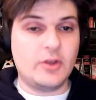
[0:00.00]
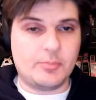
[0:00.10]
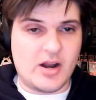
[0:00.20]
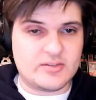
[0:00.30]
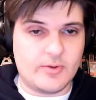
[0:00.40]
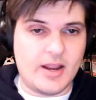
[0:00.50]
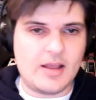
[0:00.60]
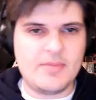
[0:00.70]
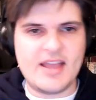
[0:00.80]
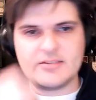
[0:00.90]
Rossman-Reich.
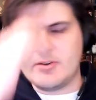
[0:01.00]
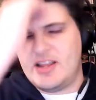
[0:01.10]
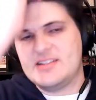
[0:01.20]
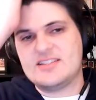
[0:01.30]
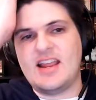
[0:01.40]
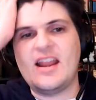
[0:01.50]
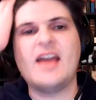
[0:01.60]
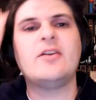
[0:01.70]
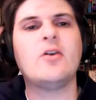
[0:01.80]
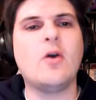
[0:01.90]
I'm the expert and site
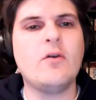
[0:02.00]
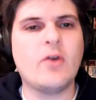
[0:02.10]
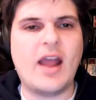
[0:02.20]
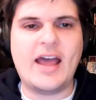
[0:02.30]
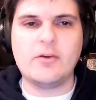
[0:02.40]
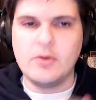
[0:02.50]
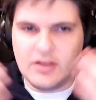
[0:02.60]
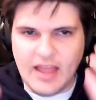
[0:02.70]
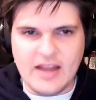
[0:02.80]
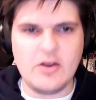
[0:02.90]
editor over at
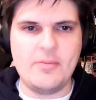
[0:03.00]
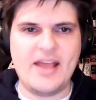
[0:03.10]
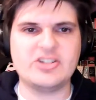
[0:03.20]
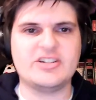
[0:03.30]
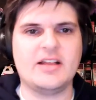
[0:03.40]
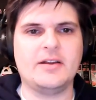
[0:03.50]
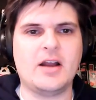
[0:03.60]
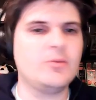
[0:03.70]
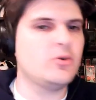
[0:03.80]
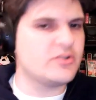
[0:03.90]

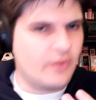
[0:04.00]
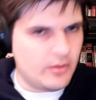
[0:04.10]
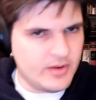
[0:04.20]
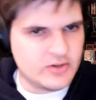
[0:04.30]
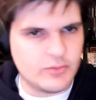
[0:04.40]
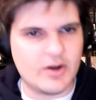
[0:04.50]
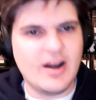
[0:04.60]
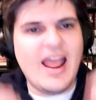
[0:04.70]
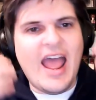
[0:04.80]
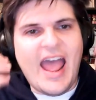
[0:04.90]
OrlandoMagicDaily.com. Of course, follow me on Twitter
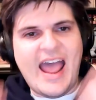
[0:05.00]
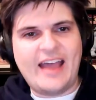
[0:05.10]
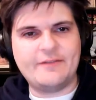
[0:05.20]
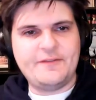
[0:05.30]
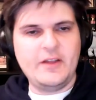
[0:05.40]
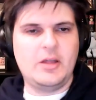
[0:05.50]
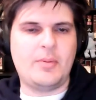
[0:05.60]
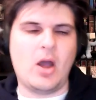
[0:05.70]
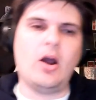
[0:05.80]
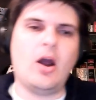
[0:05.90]
at
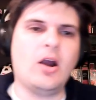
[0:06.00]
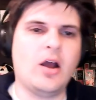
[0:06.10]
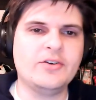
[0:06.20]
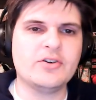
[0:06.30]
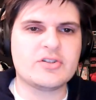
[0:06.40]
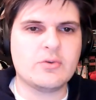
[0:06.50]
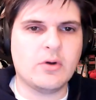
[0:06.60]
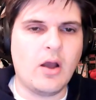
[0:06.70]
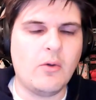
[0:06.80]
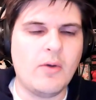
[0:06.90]

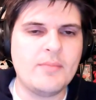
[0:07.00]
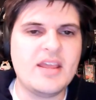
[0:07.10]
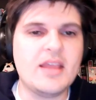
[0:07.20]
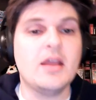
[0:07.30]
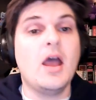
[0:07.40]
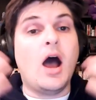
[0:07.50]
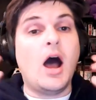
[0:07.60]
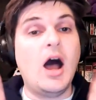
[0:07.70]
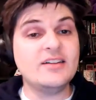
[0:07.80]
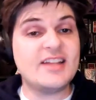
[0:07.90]
@PhilipRR_OMD.
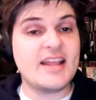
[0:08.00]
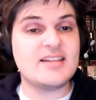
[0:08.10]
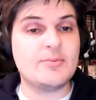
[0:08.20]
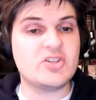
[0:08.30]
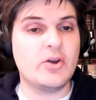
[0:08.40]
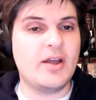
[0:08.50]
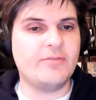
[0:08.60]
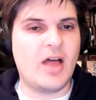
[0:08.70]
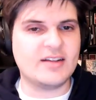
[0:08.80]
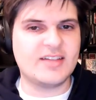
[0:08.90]
On today's episode of
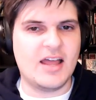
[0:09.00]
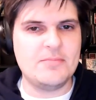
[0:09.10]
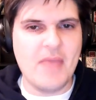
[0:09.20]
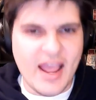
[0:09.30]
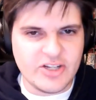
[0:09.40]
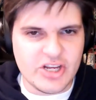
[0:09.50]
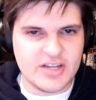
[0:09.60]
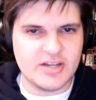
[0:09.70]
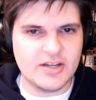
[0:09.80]
Locked On Magic,